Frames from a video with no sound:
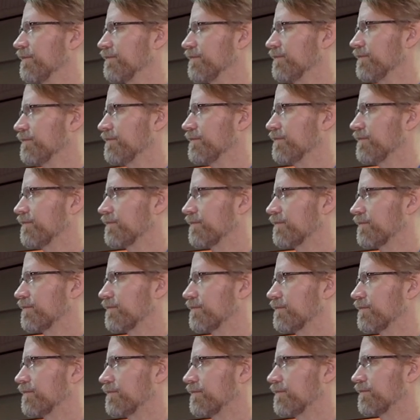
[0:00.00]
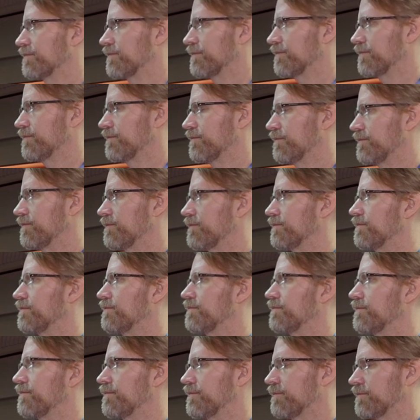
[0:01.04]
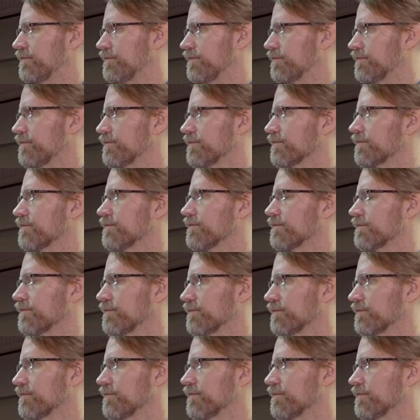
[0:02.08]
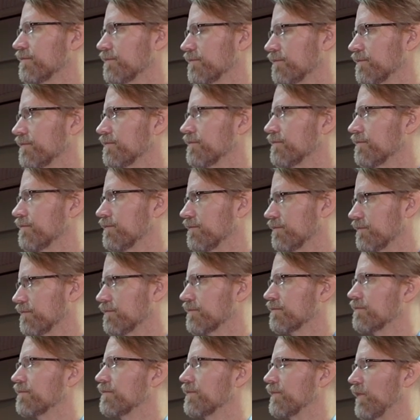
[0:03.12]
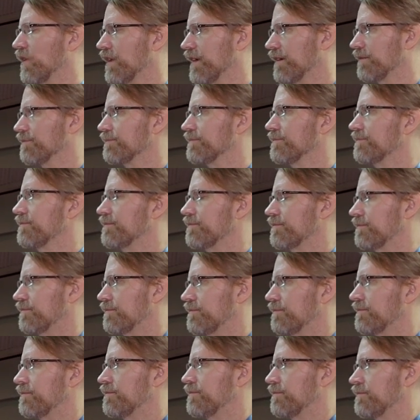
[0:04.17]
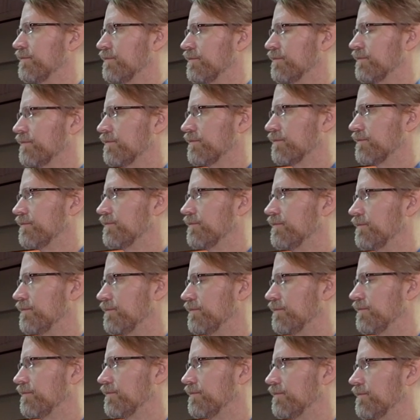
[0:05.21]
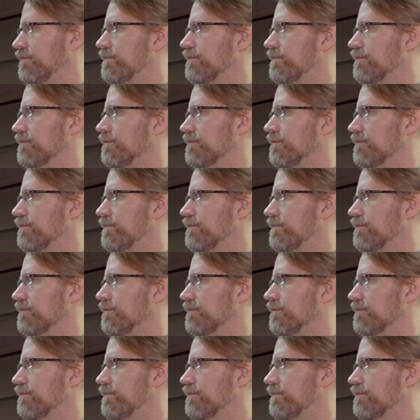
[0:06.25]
[no speech]